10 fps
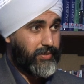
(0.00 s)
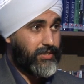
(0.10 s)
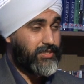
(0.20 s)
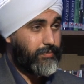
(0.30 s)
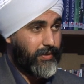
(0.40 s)

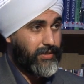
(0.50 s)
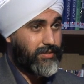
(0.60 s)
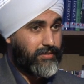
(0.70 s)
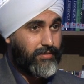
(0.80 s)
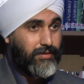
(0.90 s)

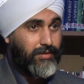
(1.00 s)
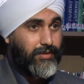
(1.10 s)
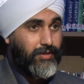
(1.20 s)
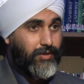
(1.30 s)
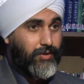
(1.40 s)
participate,
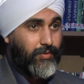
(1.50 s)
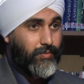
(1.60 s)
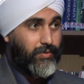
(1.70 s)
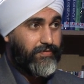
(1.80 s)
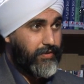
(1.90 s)

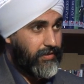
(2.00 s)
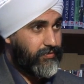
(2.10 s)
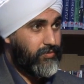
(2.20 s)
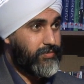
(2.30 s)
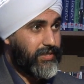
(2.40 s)
we fill the
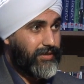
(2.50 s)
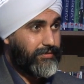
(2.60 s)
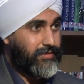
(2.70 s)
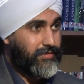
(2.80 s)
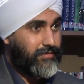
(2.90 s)
forms
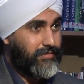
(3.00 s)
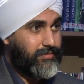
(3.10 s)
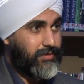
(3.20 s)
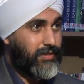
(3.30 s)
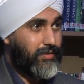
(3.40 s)
out,
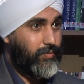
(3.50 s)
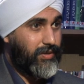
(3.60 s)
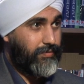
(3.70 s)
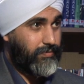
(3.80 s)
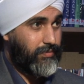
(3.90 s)
so that
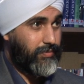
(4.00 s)
we're